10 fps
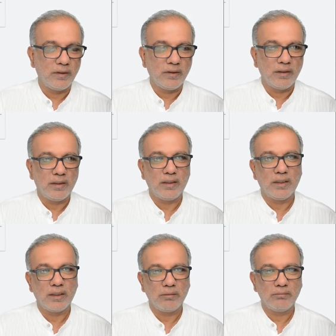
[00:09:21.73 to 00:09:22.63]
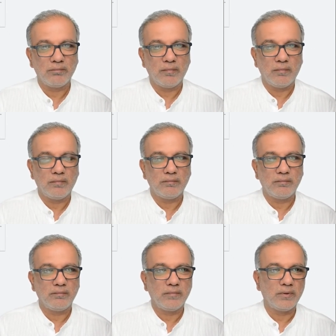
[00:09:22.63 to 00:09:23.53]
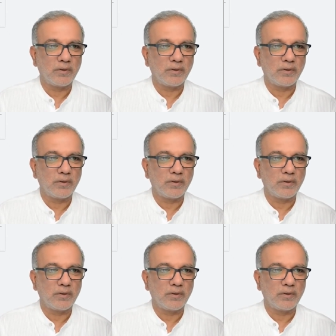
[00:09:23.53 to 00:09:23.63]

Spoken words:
Nobody speaks.